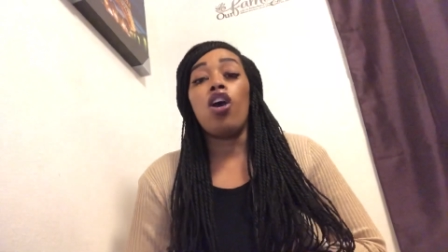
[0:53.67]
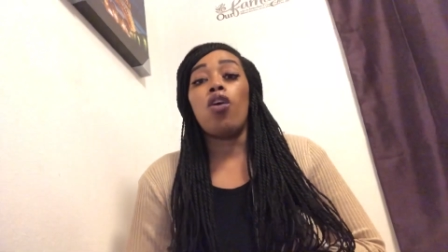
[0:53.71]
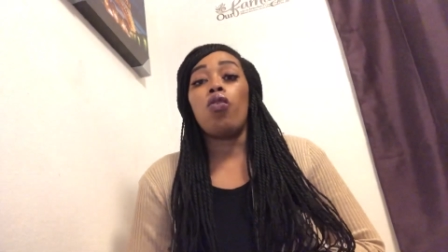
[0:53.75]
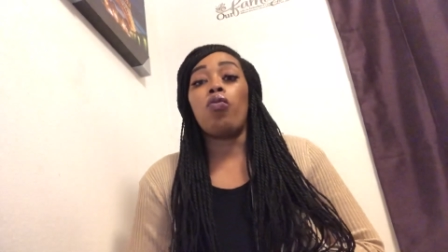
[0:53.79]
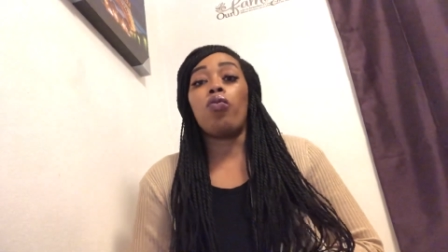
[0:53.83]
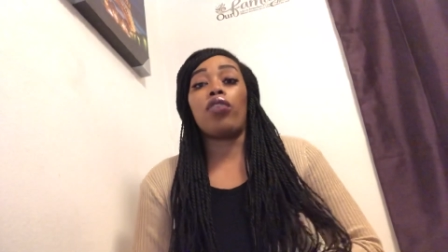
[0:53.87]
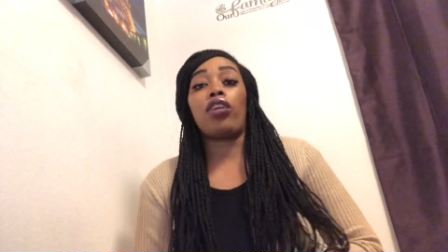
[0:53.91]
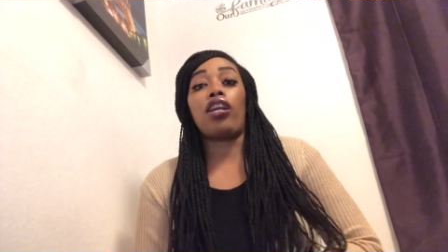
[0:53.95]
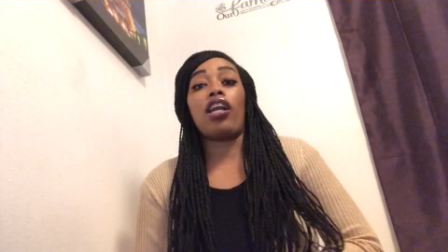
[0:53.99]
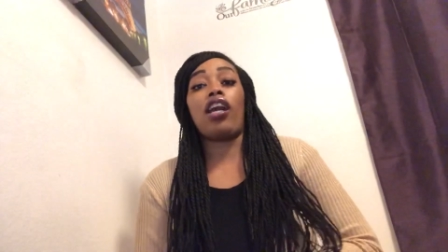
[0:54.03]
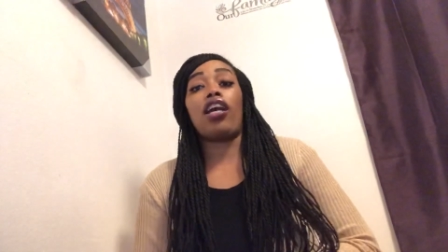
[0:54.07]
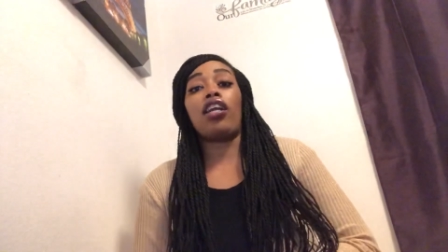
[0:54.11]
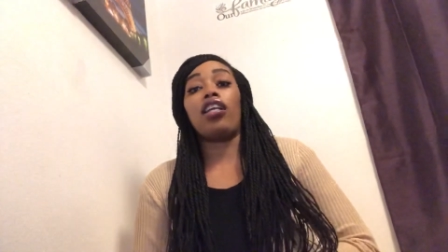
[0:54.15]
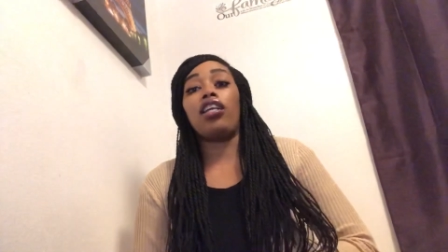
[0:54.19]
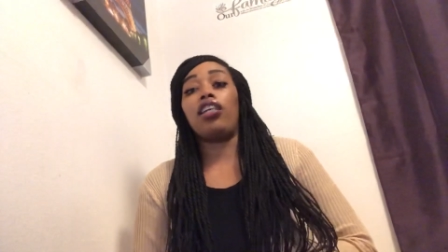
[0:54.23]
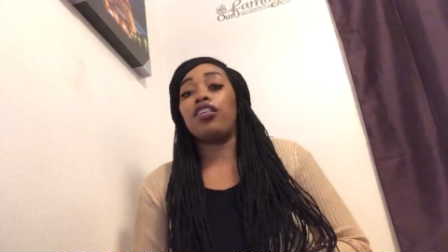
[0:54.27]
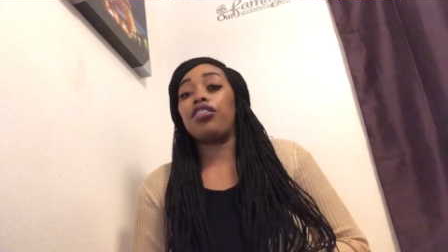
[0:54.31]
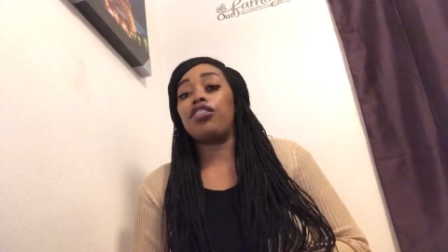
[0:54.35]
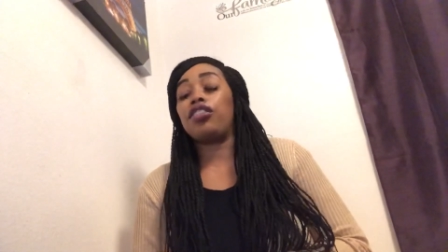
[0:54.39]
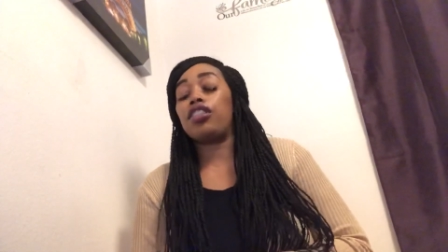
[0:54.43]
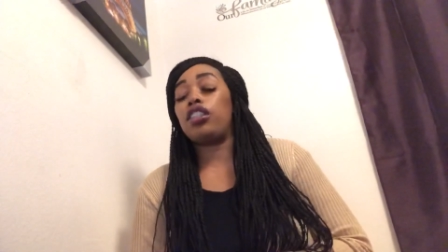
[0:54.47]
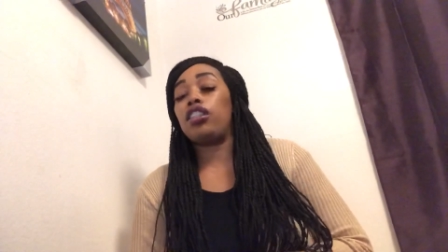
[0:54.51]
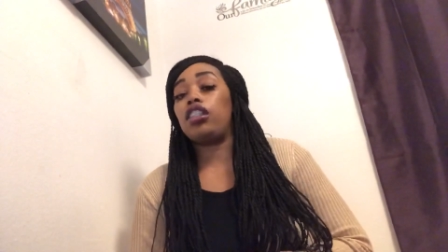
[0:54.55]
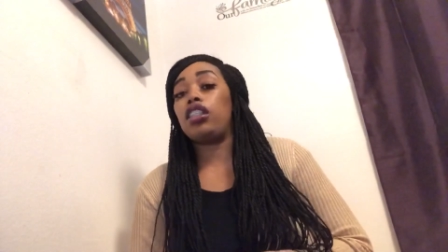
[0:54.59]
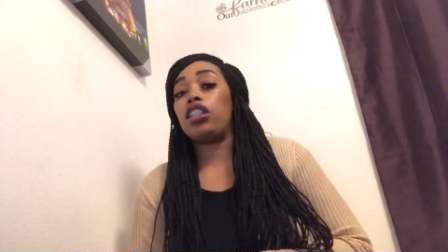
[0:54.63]
we're not here
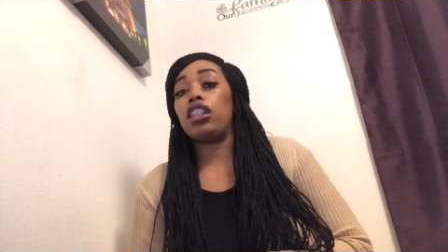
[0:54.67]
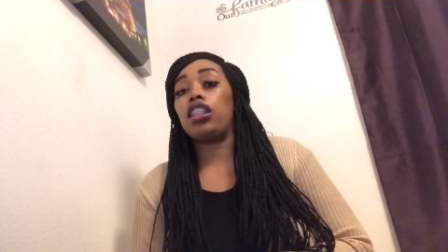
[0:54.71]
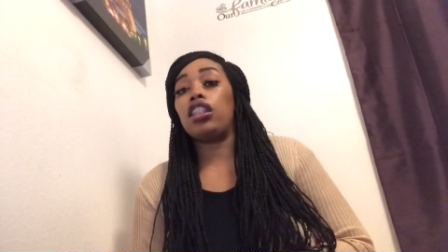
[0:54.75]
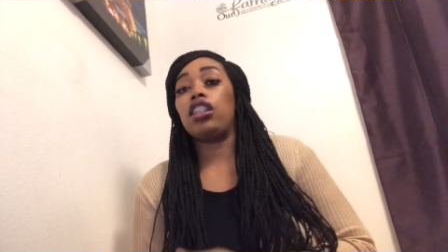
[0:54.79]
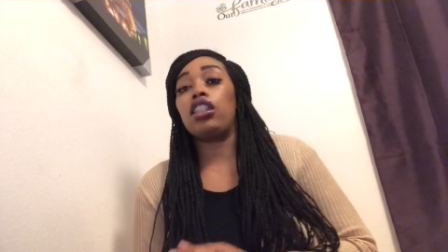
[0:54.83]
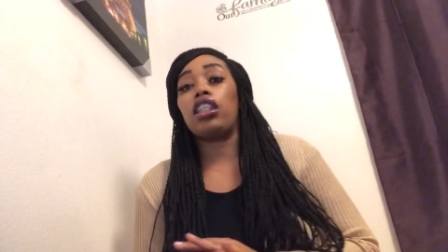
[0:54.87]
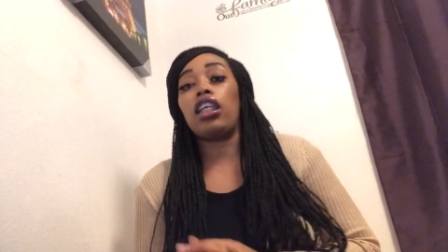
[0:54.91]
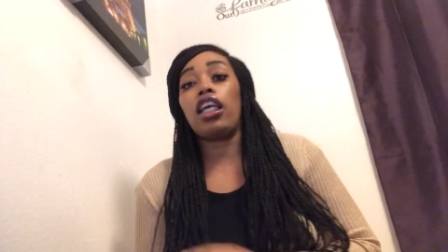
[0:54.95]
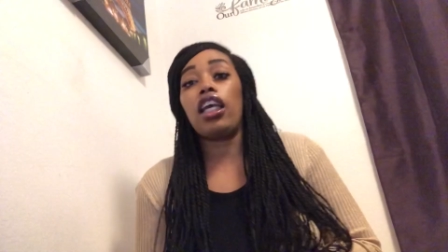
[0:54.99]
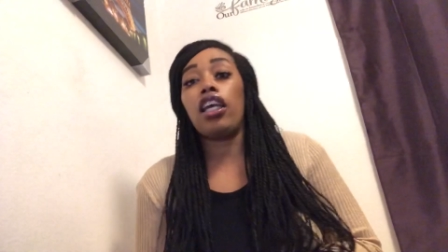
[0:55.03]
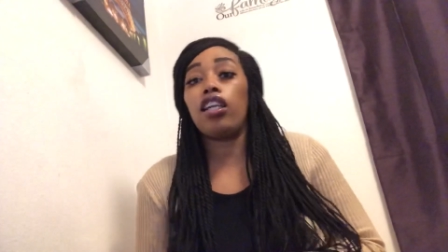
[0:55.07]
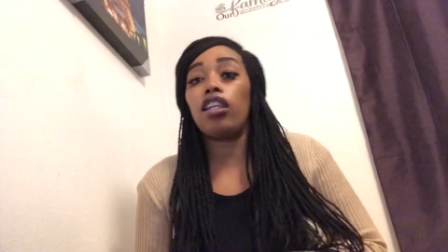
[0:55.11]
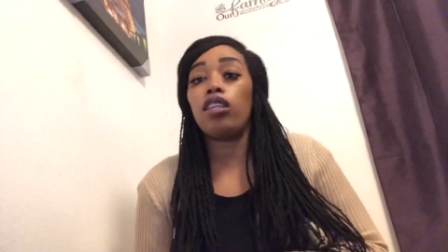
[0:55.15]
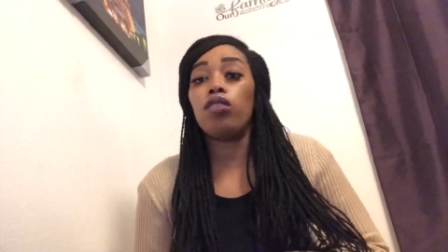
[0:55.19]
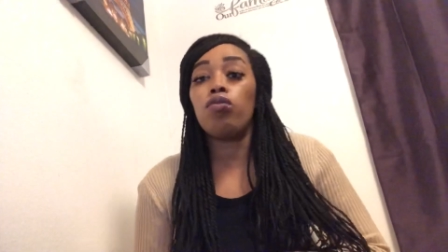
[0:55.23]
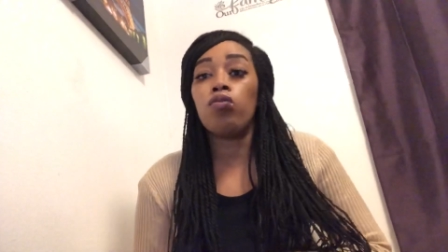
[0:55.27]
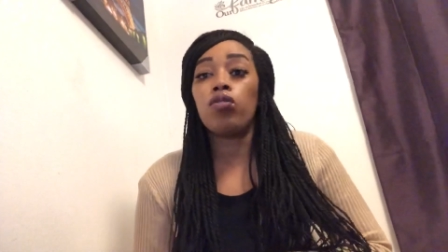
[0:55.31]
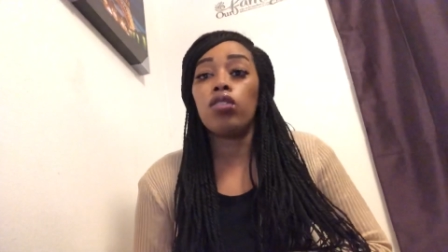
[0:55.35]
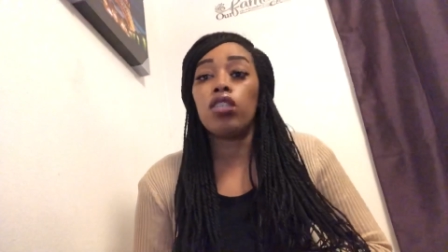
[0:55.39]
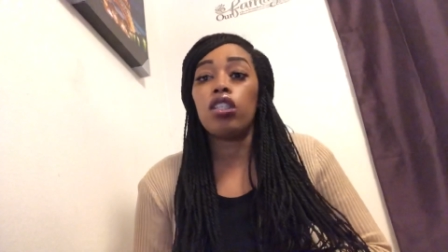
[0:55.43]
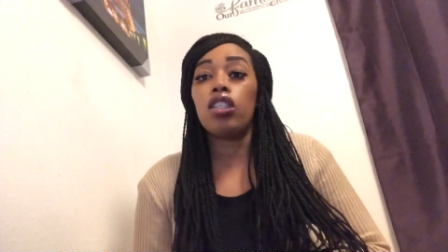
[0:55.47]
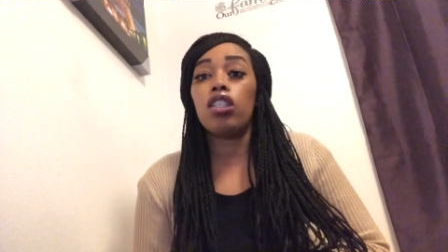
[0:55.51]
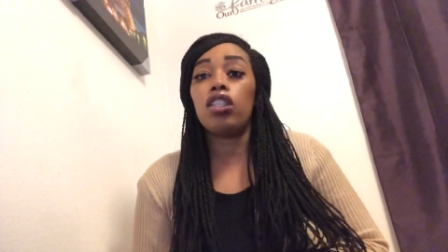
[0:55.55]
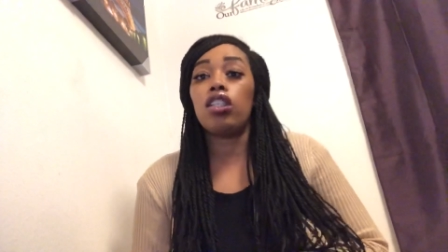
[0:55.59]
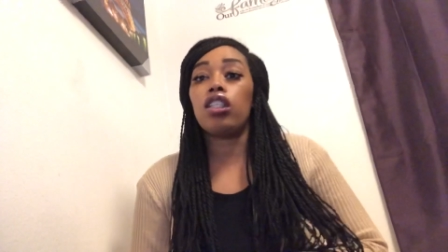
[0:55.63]
to judge
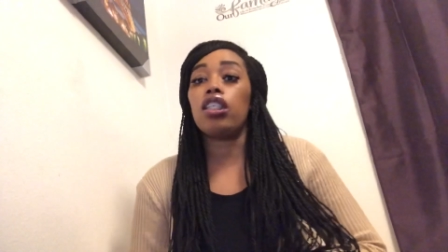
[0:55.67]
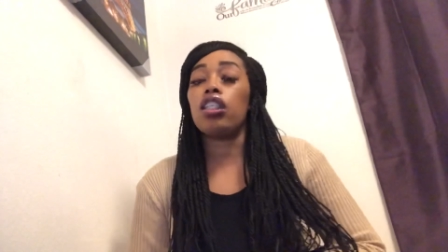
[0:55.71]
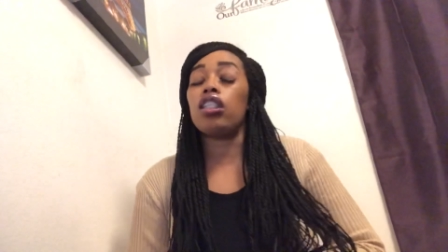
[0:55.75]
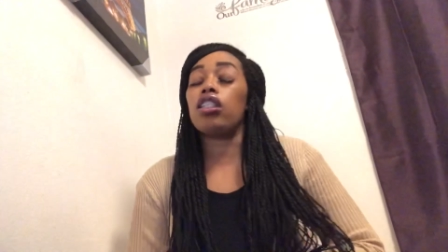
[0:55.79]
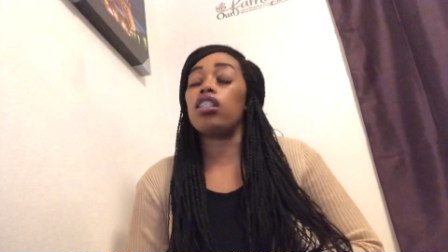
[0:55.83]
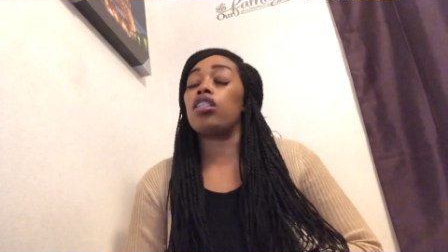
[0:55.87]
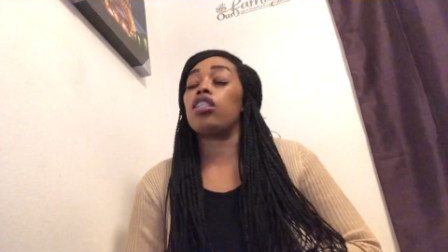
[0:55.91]
anyone it's